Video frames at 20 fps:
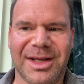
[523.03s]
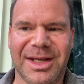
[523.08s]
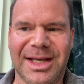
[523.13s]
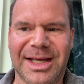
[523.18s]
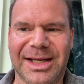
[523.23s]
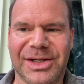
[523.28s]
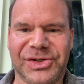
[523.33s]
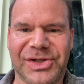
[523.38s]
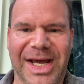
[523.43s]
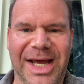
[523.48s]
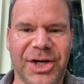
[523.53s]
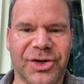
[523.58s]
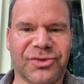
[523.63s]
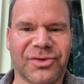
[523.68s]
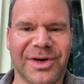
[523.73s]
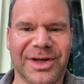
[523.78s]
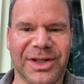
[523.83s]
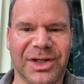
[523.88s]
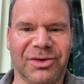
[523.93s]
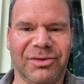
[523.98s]
is
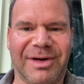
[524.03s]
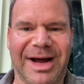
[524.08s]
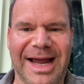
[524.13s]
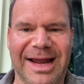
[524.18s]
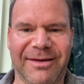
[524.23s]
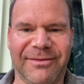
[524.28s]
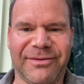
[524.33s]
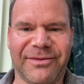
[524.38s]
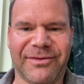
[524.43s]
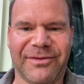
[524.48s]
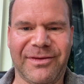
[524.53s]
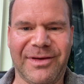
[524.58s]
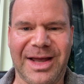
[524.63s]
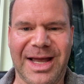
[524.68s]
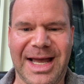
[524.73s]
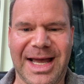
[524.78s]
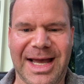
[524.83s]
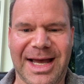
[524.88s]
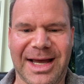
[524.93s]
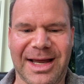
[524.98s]
entering the life
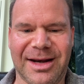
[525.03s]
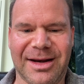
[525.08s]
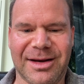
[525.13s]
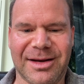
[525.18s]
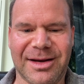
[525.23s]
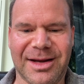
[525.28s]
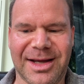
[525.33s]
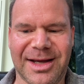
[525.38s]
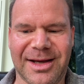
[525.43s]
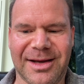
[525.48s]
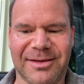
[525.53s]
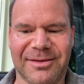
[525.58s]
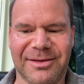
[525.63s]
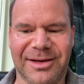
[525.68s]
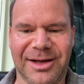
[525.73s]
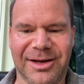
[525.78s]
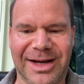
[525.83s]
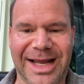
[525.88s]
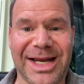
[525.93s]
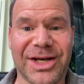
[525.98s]
and uh,
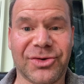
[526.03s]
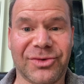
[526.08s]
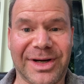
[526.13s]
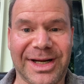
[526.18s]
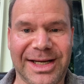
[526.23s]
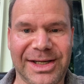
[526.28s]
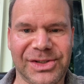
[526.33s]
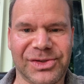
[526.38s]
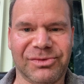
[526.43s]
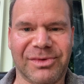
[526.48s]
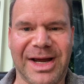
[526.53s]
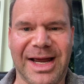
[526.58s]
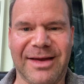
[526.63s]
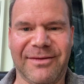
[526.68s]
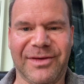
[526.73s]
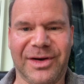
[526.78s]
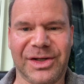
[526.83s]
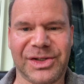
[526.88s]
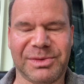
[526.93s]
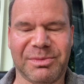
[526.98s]
entering his
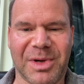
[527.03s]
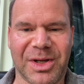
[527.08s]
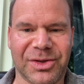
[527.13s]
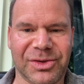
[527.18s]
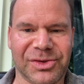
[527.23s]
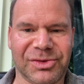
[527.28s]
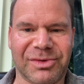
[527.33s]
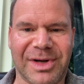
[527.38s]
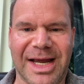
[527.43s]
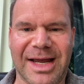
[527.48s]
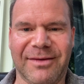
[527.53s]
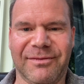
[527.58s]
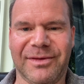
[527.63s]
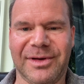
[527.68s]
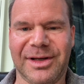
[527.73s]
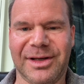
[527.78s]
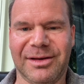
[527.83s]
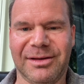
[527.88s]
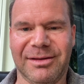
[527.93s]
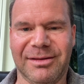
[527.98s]
life and his mother's life
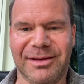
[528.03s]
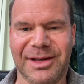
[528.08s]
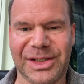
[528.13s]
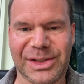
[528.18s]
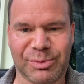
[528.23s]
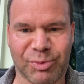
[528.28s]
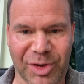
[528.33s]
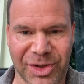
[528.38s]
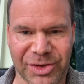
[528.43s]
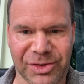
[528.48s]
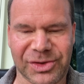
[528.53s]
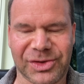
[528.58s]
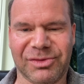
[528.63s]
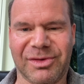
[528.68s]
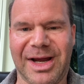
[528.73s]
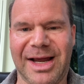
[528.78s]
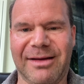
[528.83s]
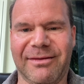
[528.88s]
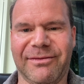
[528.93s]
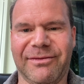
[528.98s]
and his brother's
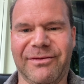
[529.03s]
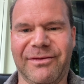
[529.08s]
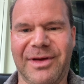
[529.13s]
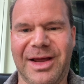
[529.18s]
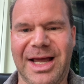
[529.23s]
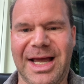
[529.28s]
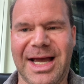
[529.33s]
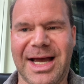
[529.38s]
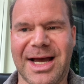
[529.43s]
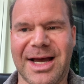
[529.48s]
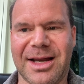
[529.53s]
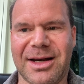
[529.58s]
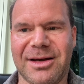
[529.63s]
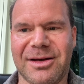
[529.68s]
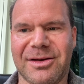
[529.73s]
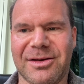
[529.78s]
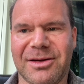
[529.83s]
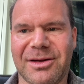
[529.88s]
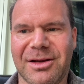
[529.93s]
life and